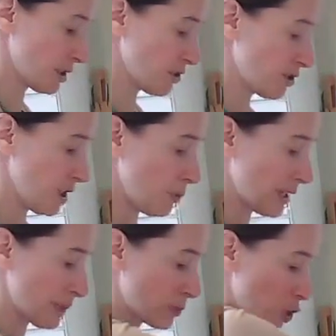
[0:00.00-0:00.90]
can see,
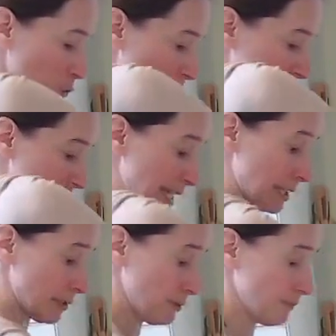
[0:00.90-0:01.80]
when I'm chopping
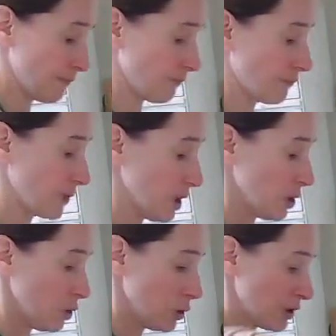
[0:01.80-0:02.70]
down,
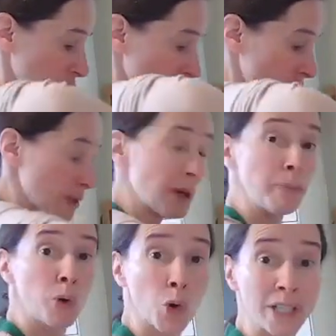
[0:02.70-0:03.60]
you can see that my
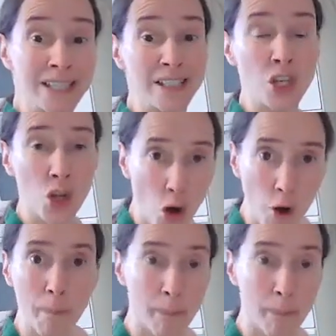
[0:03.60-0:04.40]
board is not